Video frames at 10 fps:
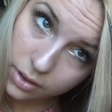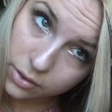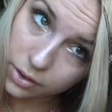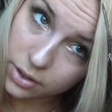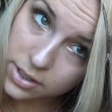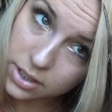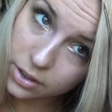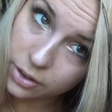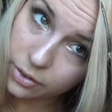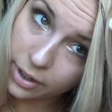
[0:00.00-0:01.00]
So you're just going
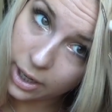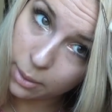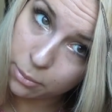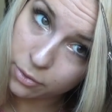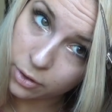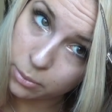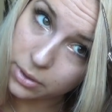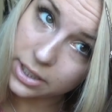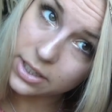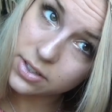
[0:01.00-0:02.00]
to grab from
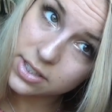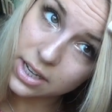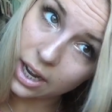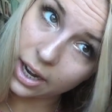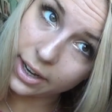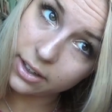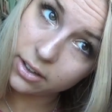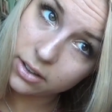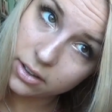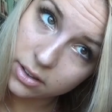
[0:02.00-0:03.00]
each side,
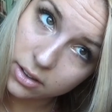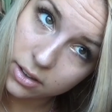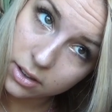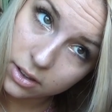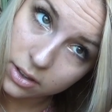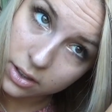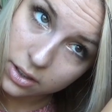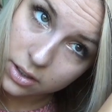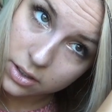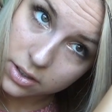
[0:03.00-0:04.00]

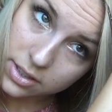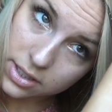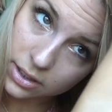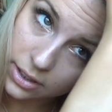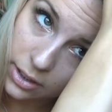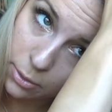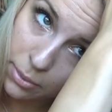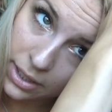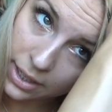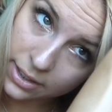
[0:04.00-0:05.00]
just a little
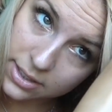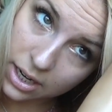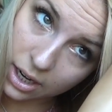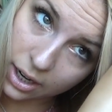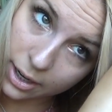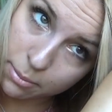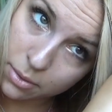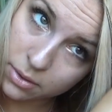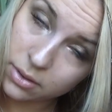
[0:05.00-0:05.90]
bit at a time,